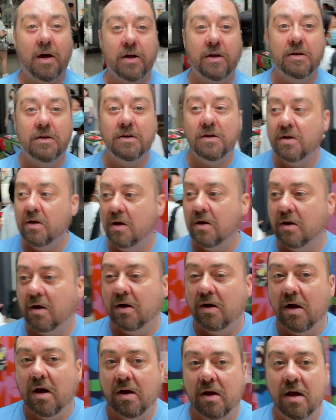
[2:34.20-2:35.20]
Now,
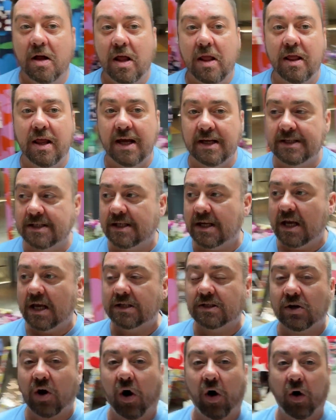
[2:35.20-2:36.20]
this
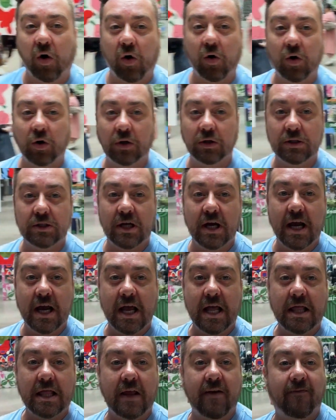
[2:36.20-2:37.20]
is called
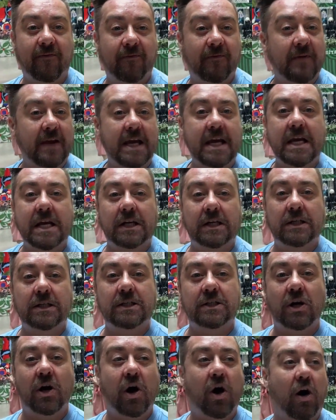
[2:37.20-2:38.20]
The
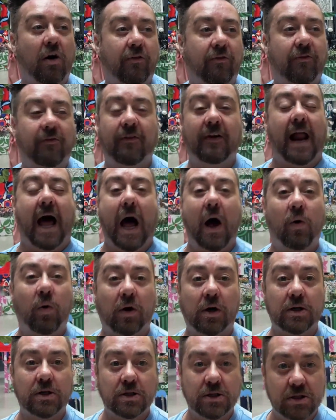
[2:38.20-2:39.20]
Field of
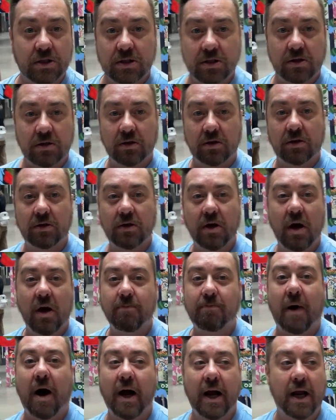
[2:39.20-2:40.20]
Flowers
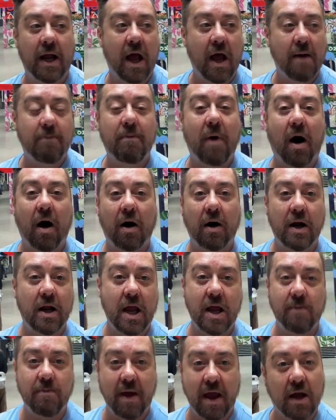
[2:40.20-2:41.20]
by
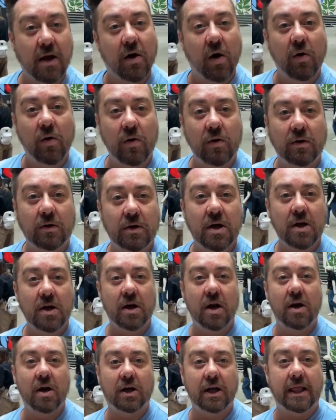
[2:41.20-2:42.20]
Marimekko.
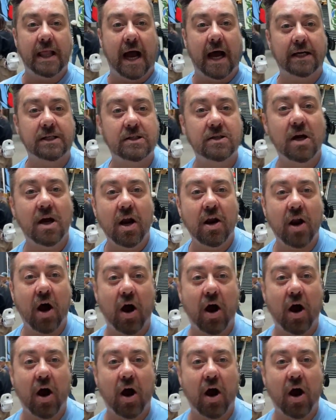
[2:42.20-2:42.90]
Now look at that.